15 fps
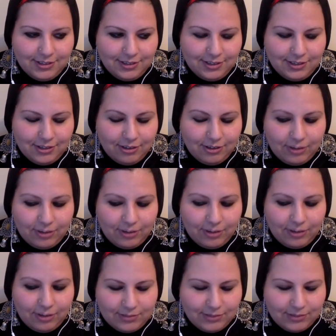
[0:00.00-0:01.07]
you know,
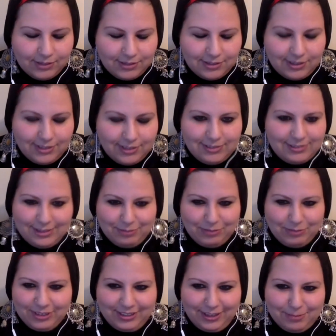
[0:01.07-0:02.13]
obviously very
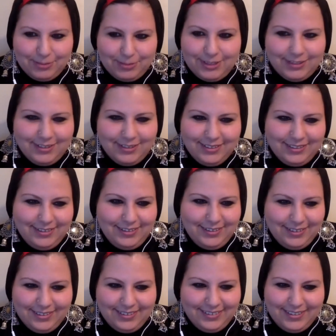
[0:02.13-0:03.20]
scientific. I mean,
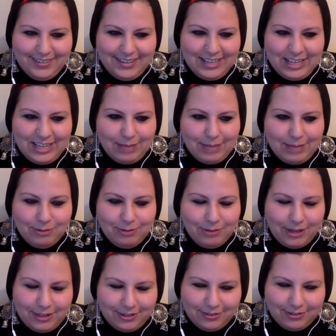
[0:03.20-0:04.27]
why
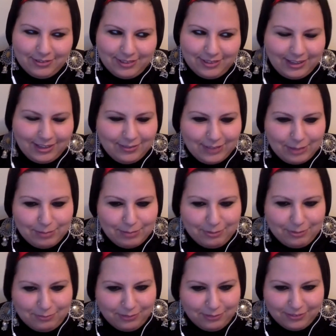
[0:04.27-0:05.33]
did no one think of that
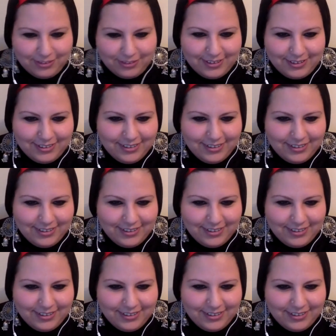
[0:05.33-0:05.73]
before?